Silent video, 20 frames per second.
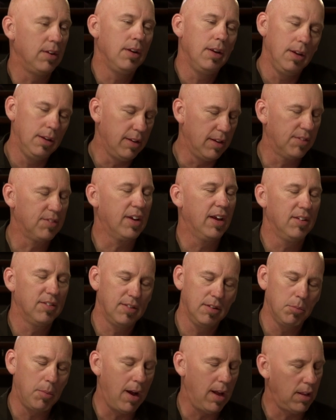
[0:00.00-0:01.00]
in this
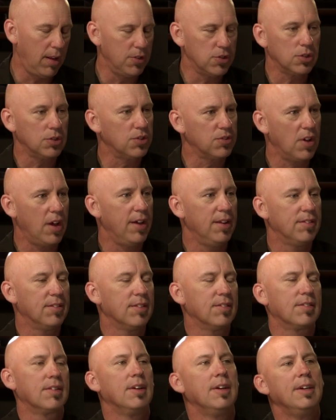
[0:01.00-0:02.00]
case in the biological
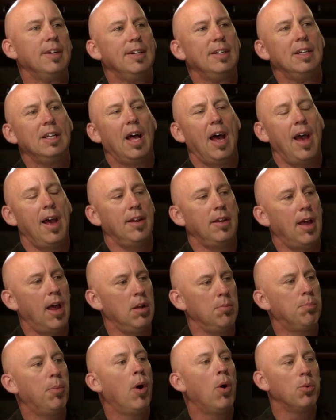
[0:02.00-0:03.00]
sciences,
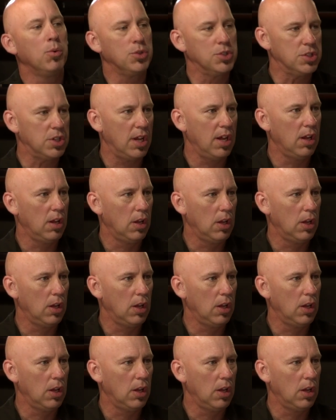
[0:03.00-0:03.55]
and post